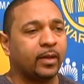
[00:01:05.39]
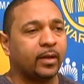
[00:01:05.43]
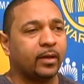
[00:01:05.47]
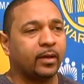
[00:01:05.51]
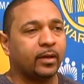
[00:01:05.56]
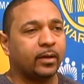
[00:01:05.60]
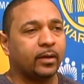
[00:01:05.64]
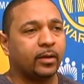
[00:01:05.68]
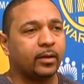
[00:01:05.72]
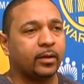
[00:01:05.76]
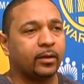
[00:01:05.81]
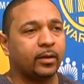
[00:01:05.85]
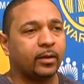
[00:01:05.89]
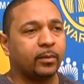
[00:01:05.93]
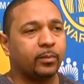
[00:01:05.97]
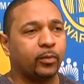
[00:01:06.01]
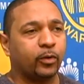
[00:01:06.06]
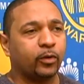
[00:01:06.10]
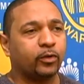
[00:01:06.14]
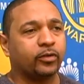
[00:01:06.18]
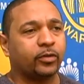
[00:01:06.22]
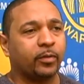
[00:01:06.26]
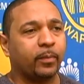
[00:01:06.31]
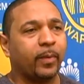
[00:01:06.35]
Uh, they
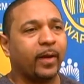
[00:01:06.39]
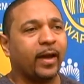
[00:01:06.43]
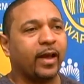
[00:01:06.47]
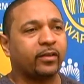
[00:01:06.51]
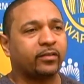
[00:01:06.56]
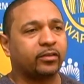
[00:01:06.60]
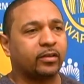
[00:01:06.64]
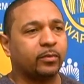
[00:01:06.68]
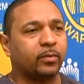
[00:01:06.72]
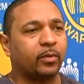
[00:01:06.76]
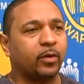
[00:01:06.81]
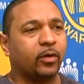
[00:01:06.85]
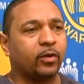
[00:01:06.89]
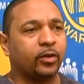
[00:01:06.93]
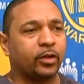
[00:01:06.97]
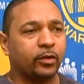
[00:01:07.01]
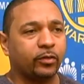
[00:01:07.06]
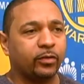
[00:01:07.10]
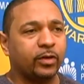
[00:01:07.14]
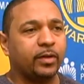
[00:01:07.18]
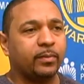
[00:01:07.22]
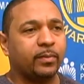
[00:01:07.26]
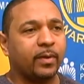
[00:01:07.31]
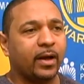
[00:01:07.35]
push the basketball, they
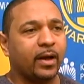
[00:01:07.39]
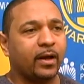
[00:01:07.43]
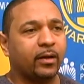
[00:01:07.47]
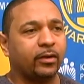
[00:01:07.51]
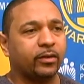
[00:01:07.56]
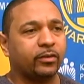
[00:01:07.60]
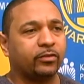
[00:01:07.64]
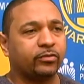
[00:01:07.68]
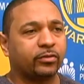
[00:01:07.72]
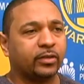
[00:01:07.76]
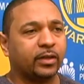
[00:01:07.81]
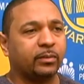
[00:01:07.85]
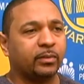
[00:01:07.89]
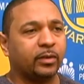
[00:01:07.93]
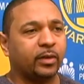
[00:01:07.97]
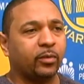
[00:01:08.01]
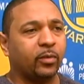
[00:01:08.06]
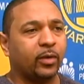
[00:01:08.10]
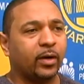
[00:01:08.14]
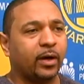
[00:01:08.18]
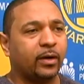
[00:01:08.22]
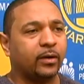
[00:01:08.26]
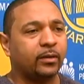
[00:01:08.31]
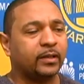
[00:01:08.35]
rebound extremely
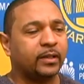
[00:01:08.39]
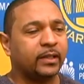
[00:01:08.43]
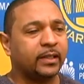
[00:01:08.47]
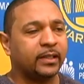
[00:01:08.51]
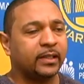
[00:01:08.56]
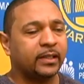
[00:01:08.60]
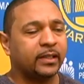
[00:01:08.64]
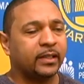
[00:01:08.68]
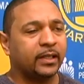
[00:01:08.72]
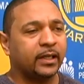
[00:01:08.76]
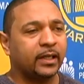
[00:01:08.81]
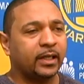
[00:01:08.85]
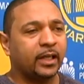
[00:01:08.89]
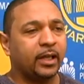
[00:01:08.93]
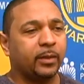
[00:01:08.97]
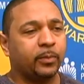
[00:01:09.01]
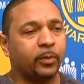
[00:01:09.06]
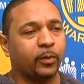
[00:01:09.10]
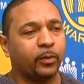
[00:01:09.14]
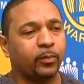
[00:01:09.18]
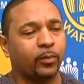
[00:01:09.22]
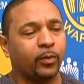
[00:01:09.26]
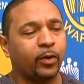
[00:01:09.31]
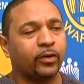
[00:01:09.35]
well, and they
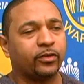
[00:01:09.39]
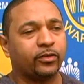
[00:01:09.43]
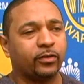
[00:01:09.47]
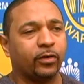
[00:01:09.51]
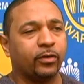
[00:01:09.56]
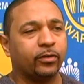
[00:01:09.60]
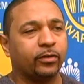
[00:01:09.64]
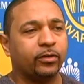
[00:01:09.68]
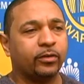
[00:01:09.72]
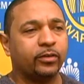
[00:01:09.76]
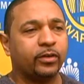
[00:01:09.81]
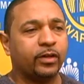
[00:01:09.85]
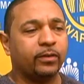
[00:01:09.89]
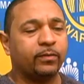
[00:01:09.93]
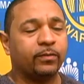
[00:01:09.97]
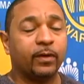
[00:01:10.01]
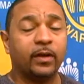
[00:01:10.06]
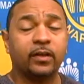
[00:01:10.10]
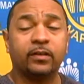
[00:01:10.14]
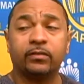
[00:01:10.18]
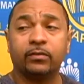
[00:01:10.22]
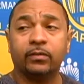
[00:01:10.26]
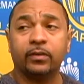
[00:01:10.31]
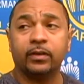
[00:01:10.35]
put pressure on you
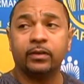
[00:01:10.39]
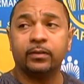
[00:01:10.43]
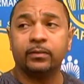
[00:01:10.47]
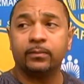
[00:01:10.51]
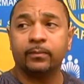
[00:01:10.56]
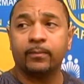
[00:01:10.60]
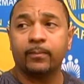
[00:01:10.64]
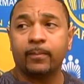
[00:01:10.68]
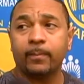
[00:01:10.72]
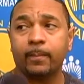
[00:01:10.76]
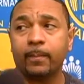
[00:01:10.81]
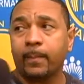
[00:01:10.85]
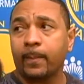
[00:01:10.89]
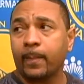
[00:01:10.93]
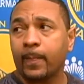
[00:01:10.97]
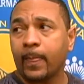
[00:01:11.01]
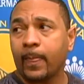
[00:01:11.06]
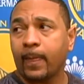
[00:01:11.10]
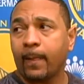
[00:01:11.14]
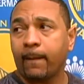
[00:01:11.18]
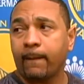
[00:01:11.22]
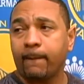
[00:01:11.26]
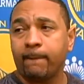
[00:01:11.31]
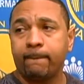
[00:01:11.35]
defensively. How do
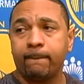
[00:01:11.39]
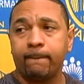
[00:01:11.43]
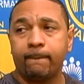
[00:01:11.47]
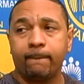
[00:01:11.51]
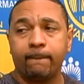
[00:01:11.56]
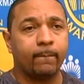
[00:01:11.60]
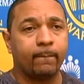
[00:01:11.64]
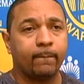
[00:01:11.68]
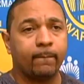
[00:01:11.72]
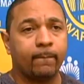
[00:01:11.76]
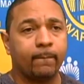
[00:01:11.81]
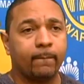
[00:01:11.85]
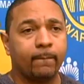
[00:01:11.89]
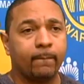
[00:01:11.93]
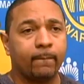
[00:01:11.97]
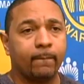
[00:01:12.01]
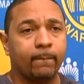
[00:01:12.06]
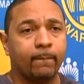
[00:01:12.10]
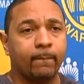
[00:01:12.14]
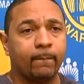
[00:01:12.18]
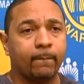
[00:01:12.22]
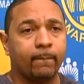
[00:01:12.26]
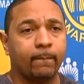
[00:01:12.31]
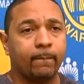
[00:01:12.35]
you see your team's
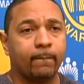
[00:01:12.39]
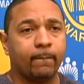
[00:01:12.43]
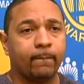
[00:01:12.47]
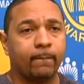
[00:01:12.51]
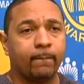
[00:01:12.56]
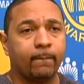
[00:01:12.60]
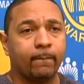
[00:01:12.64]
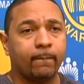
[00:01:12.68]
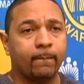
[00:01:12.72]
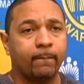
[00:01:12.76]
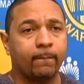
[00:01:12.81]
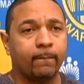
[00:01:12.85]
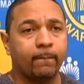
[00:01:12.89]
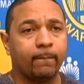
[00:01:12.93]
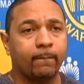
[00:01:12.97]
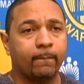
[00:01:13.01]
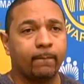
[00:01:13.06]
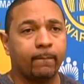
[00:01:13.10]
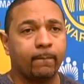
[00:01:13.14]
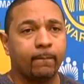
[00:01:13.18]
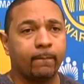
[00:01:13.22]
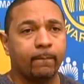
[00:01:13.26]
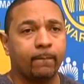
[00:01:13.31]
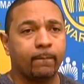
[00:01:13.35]
motivation for tonight's
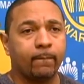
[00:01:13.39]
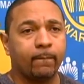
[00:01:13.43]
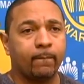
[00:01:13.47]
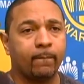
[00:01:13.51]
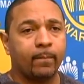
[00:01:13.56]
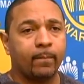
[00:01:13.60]
game?